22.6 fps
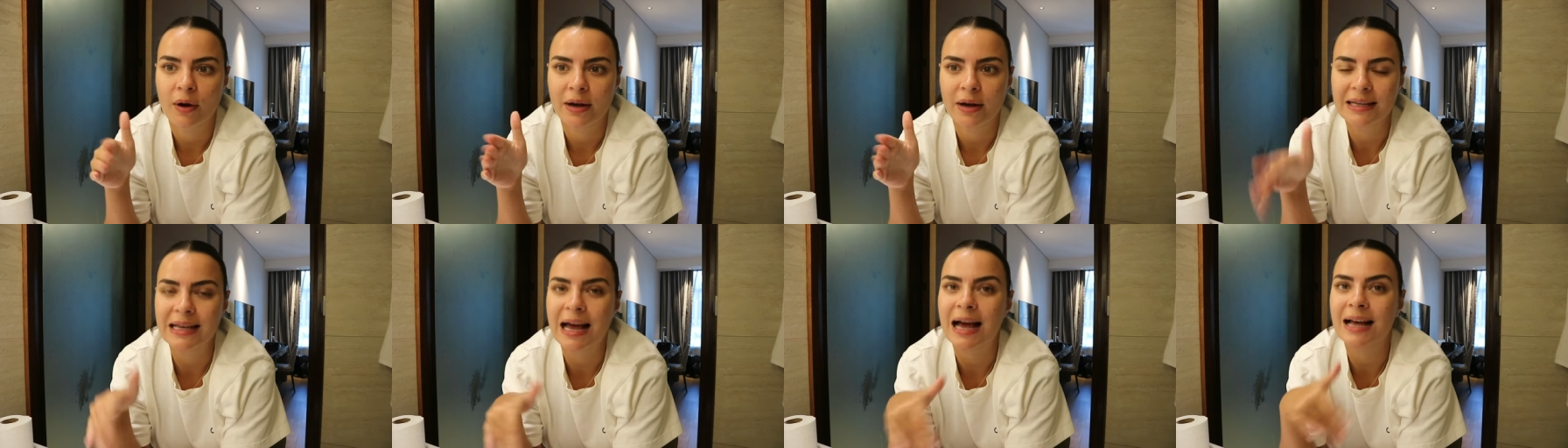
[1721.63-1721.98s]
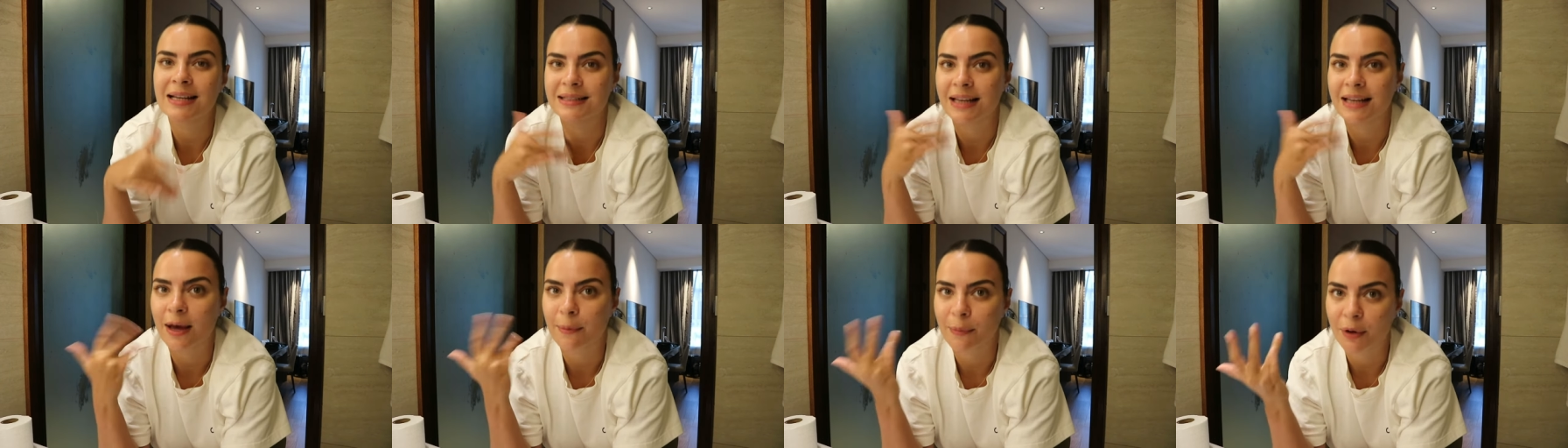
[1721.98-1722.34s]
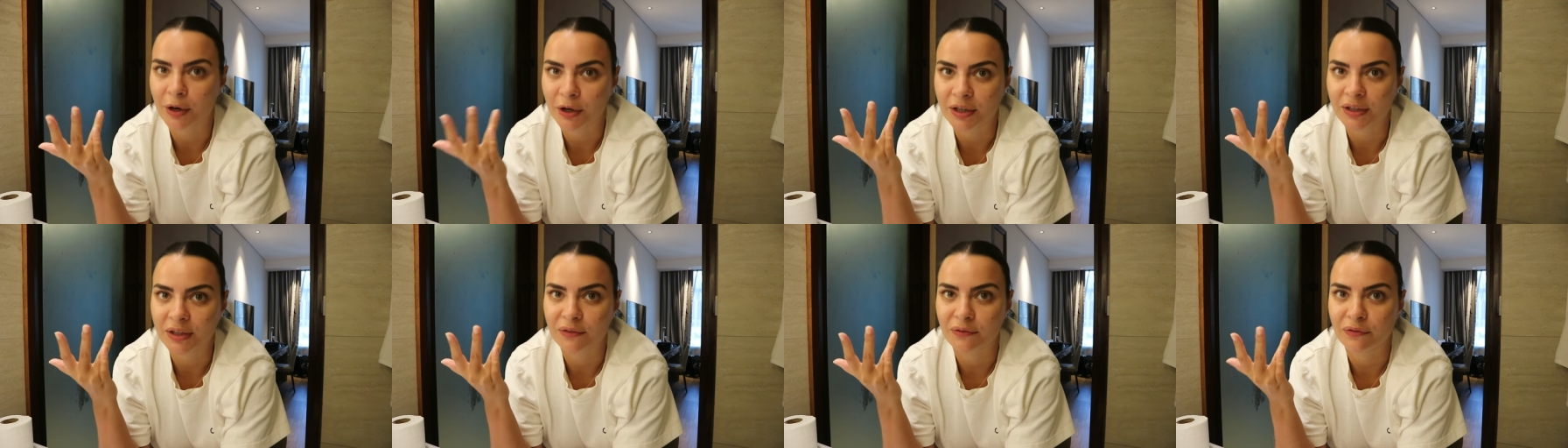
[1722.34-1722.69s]
it has that
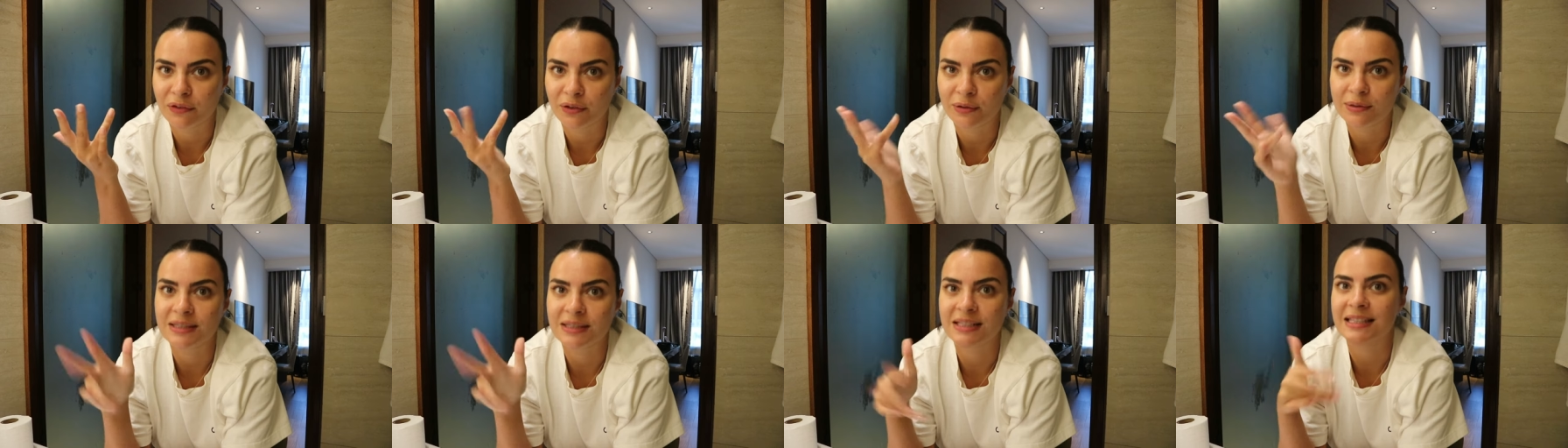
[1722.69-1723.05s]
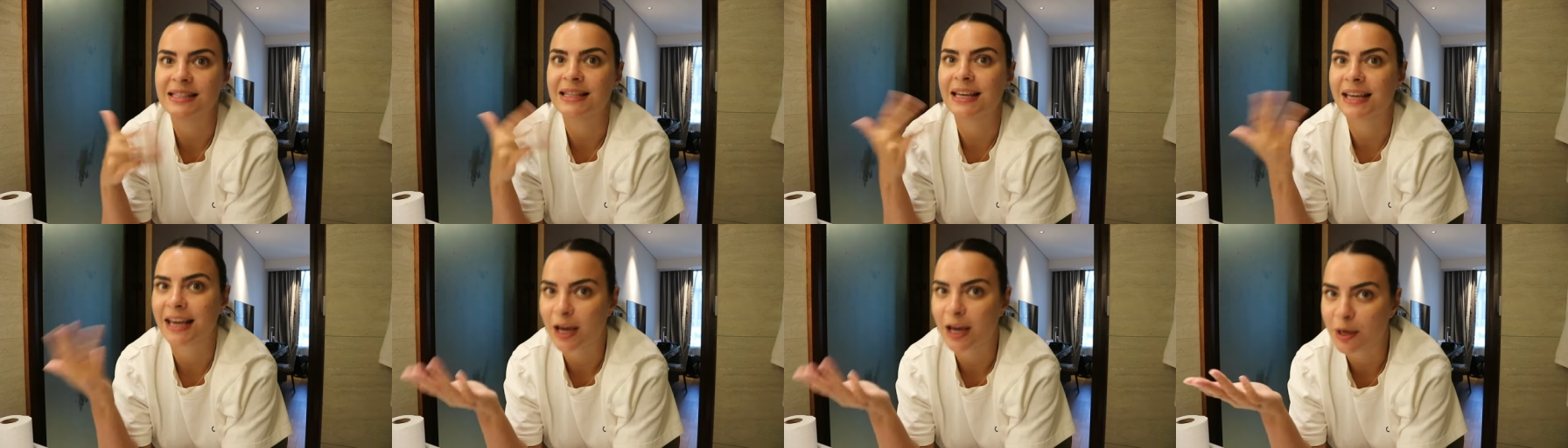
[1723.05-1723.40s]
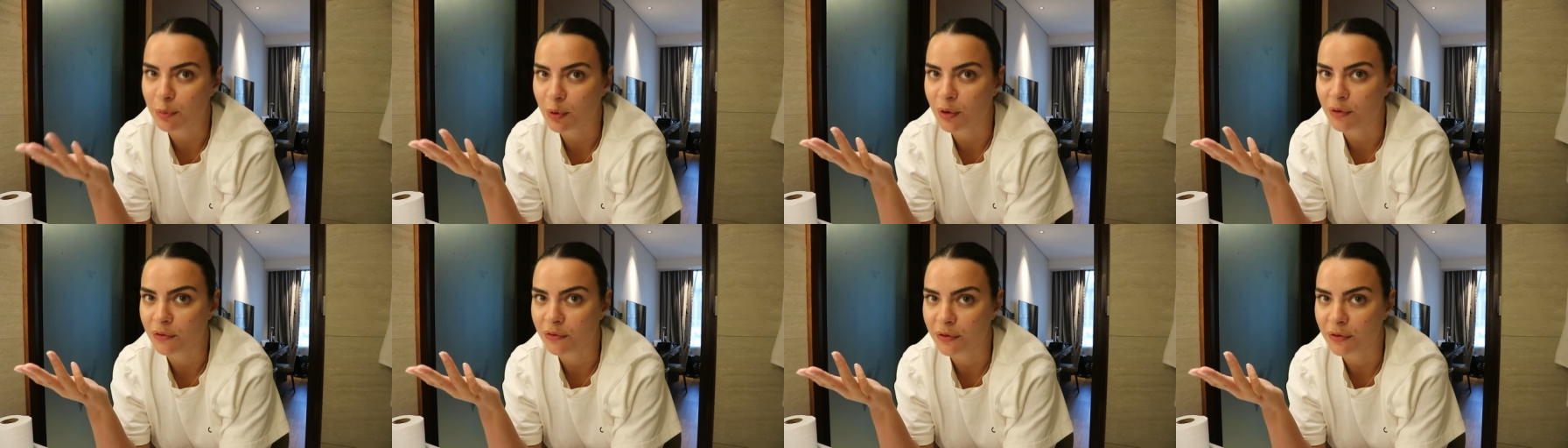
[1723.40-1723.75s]
American influence because they
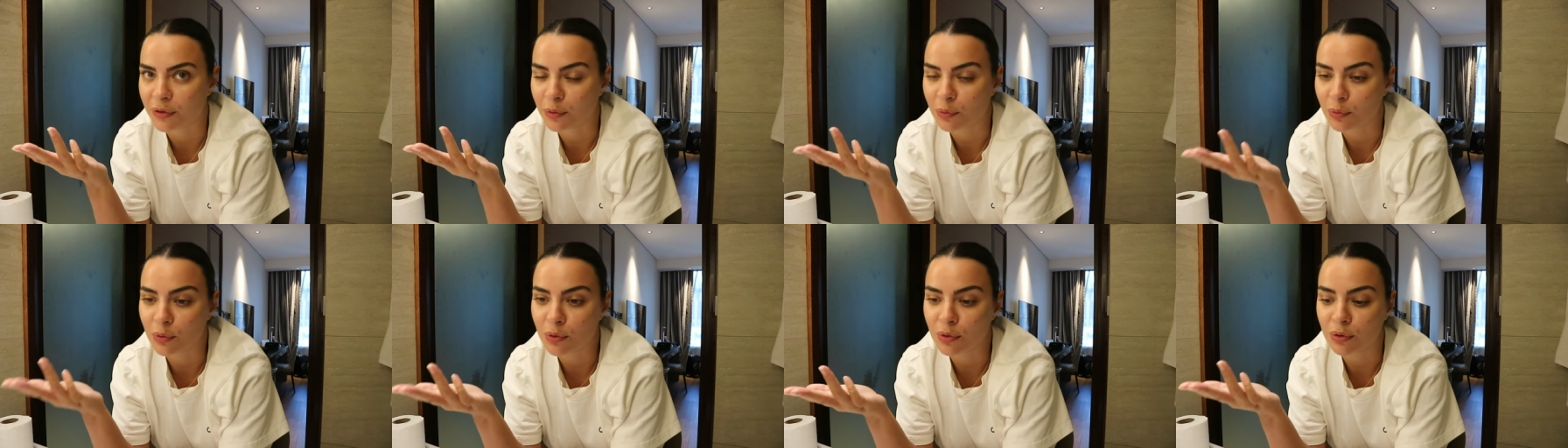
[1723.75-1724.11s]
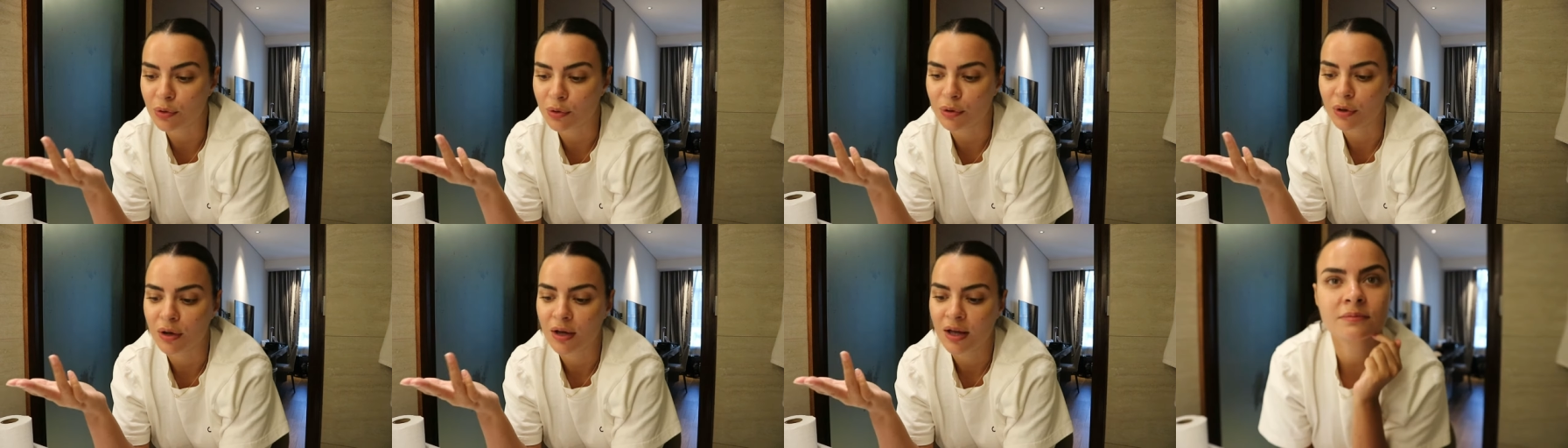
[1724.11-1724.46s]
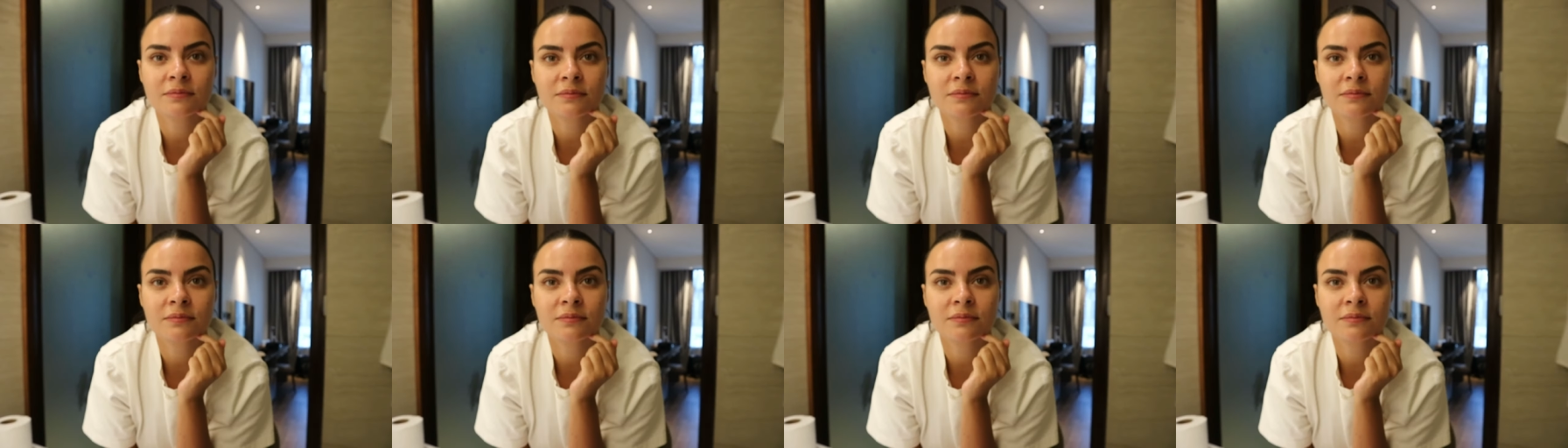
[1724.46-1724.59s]
came over in the war